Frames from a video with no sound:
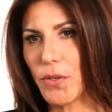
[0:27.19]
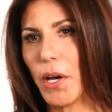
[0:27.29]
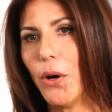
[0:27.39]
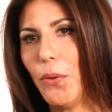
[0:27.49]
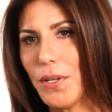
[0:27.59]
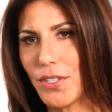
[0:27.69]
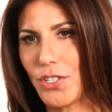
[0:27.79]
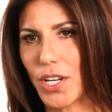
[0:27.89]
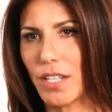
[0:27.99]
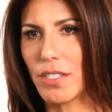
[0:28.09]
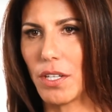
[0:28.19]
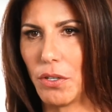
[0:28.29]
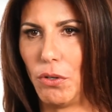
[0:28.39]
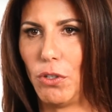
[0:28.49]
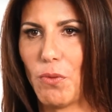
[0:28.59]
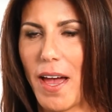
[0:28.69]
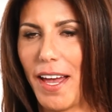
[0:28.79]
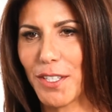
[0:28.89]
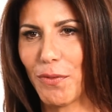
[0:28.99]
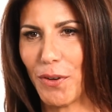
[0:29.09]
So I always suggest the cold
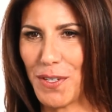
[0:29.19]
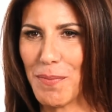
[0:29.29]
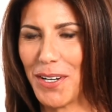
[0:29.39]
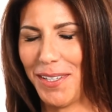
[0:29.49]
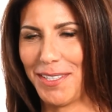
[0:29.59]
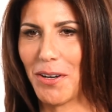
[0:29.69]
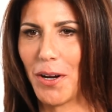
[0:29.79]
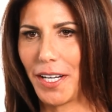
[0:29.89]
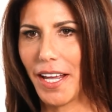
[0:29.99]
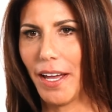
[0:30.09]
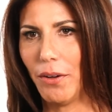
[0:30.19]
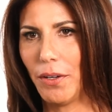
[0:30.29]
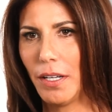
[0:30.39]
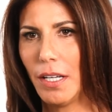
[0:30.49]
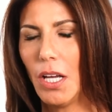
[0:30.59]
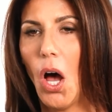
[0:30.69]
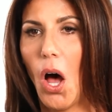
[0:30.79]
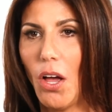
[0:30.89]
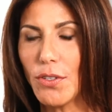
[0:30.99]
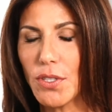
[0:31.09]
wax for somebody starting out.
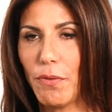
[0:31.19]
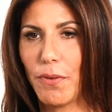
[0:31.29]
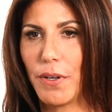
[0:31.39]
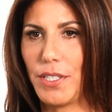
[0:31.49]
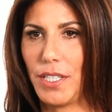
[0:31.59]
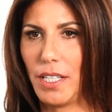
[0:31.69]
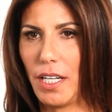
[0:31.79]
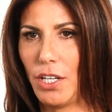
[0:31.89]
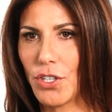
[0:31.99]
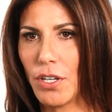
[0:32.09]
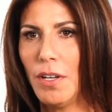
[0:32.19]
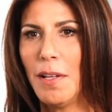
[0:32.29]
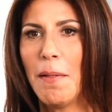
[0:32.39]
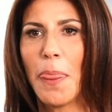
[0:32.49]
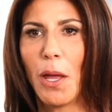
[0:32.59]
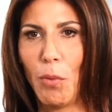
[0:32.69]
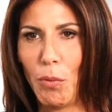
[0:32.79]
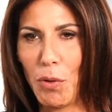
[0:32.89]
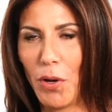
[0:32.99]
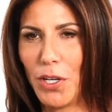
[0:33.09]
Also for a teenager,
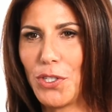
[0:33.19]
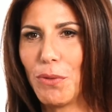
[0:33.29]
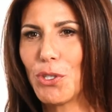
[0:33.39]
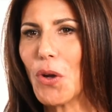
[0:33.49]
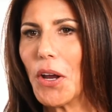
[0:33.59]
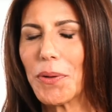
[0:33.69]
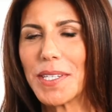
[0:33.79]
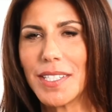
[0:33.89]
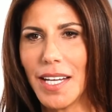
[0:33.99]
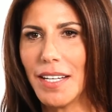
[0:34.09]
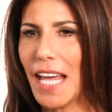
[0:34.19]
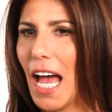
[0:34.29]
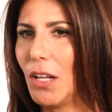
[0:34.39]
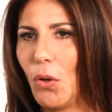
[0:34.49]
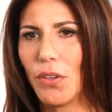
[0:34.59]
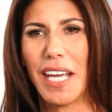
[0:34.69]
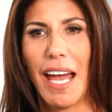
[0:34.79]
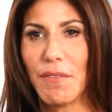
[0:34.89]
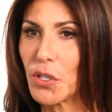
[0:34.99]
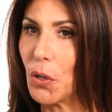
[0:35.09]
what we want to do is try to extend how long they
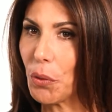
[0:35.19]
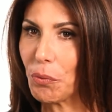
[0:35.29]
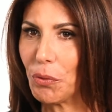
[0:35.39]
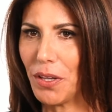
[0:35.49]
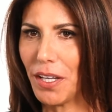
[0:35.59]
have to go through